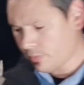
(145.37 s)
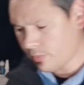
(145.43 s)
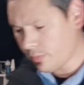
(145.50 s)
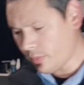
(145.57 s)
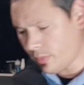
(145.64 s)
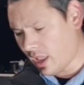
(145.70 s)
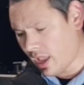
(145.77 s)

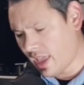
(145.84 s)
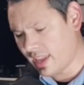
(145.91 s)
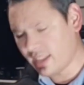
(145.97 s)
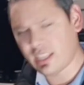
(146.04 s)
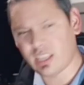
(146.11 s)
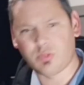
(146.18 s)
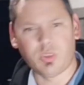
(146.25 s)
And it
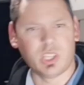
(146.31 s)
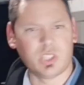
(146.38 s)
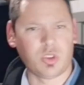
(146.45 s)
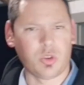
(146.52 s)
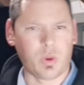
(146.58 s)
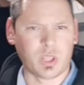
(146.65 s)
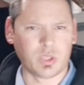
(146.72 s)
doesn't really do
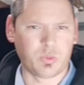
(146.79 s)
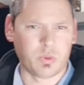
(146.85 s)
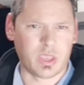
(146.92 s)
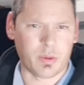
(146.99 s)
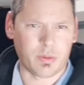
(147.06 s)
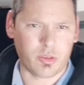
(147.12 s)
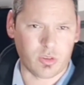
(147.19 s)
ones we come
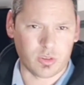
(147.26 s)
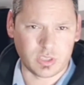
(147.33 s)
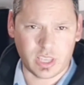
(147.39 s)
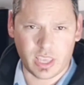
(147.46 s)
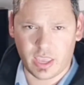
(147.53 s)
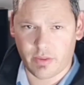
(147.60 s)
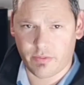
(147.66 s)
across
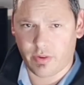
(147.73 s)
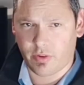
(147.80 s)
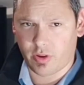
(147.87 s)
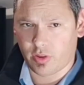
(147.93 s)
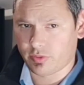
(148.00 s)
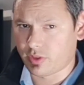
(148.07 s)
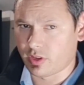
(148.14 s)
here very
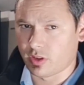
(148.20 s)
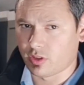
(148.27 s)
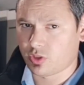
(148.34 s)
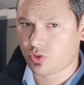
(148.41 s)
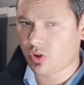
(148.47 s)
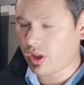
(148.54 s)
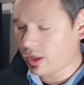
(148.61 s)
often in
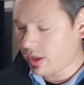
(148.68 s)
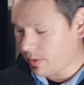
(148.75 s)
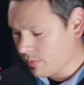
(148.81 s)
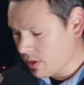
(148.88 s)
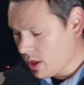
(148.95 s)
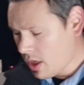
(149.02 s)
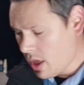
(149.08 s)
Australia.
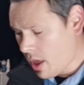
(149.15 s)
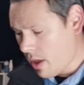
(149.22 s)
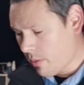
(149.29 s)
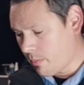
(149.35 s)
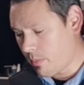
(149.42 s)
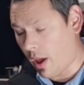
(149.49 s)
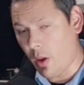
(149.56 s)

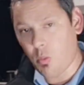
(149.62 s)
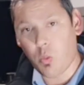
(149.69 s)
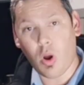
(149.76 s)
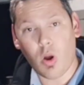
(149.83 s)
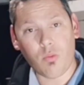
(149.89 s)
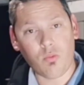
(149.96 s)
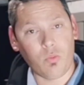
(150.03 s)
But
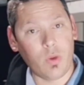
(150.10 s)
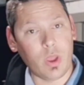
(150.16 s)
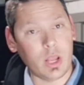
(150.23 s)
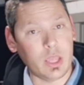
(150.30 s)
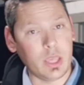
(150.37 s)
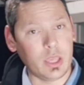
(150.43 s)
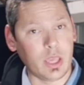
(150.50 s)
what
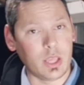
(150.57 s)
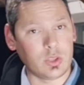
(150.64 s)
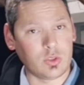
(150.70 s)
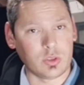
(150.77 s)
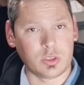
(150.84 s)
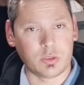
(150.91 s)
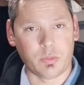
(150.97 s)
really
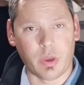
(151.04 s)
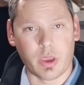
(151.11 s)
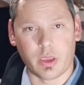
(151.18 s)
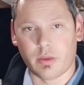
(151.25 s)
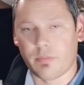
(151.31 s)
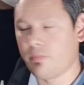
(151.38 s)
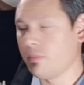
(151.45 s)
interests
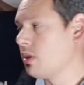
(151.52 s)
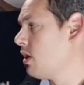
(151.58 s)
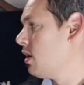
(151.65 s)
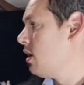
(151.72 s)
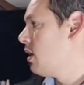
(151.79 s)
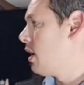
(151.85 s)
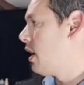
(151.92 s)
me,
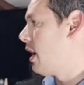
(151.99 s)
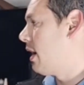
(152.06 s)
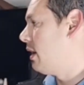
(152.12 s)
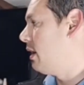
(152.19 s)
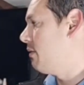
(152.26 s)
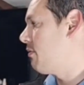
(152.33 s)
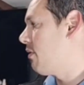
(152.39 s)
and
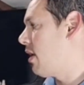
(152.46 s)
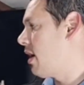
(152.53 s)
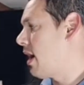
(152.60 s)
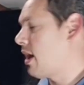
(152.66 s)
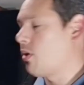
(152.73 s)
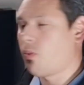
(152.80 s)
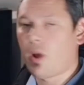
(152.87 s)
if I had
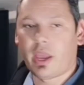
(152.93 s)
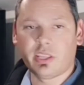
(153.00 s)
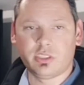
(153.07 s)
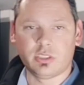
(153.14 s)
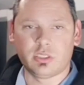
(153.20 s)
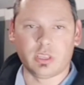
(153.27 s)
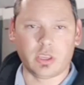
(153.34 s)
a way to
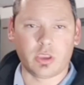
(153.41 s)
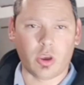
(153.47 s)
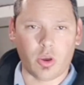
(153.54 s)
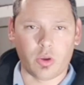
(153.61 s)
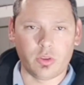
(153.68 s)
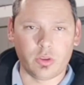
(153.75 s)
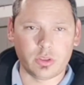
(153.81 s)
decode
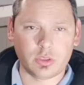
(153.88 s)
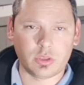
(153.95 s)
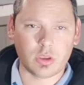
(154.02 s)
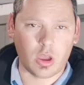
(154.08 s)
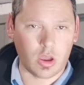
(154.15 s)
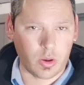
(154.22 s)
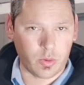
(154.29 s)
it,
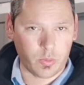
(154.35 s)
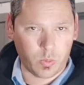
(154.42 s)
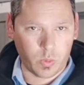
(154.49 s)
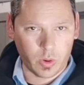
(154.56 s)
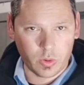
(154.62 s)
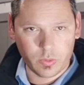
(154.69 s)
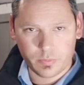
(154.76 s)
I
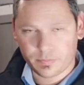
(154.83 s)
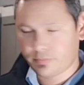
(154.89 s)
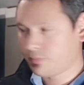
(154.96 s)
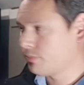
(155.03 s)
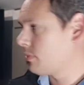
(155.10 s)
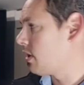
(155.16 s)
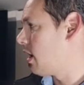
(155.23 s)
will
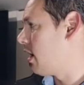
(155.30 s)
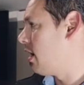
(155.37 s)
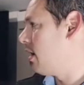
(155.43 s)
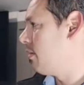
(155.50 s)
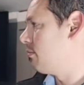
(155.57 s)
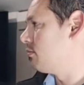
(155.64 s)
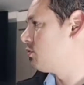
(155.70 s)

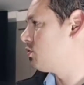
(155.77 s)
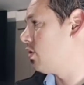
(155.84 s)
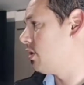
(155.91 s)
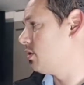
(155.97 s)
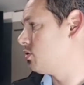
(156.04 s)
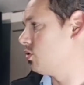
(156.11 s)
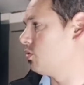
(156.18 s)
try and
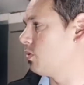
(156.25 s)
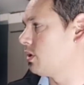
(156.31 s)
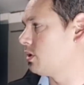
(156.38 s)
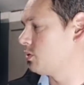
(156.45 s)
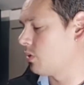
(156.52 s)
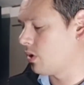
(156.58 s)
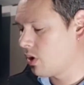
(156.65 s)
do one as
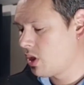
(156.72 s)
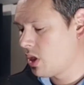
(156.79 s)
well.